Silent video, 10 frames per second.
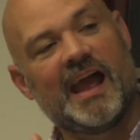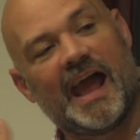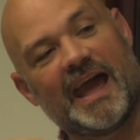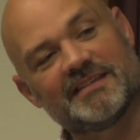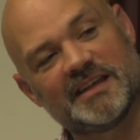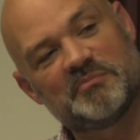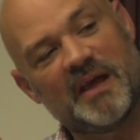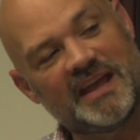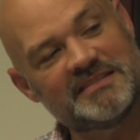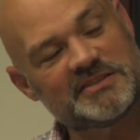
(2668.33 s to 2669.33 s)
as it
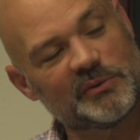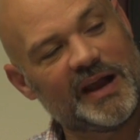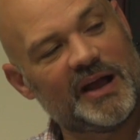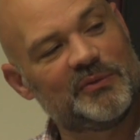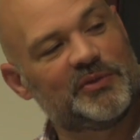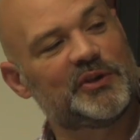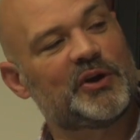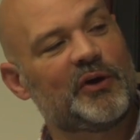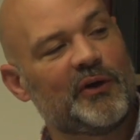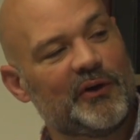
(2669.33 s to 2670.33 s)
bends around the
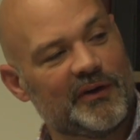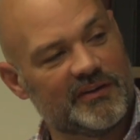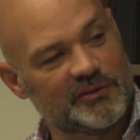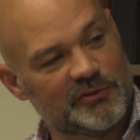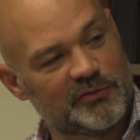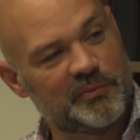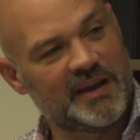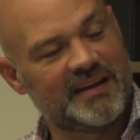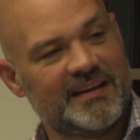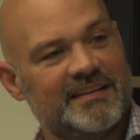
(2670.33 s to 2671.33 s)
curve,
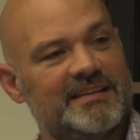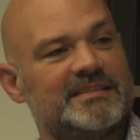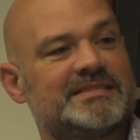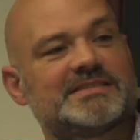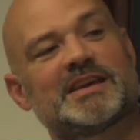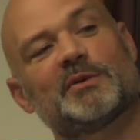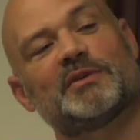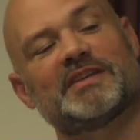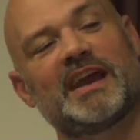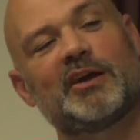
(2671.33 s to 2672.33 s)
because there
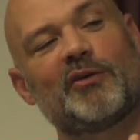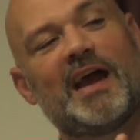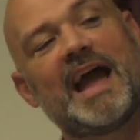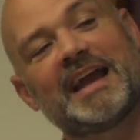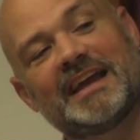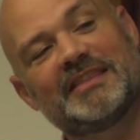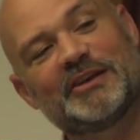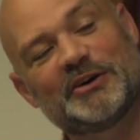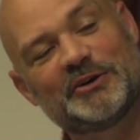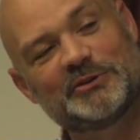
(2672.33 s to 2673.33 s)
was a crack in
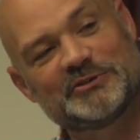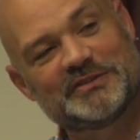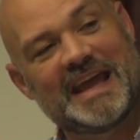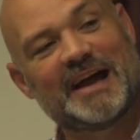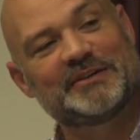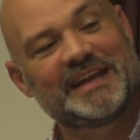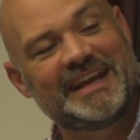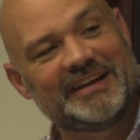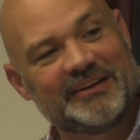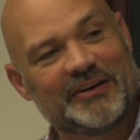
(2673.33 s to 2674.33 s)
the hose down
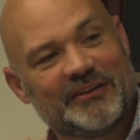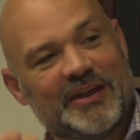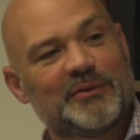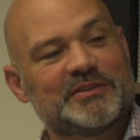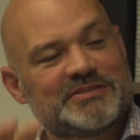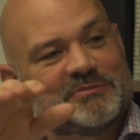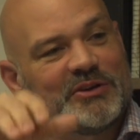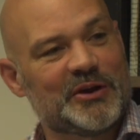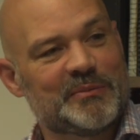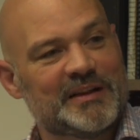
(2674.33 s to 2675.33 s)
here, there was some
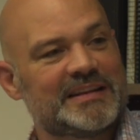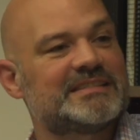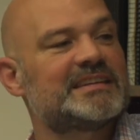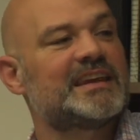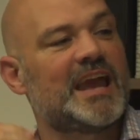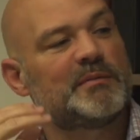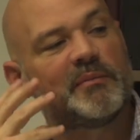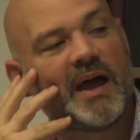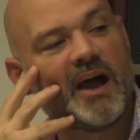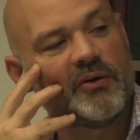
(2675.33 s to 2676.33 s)
turbulence that came
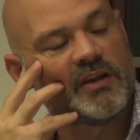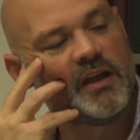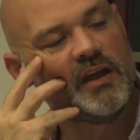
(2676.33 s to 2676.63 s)
about.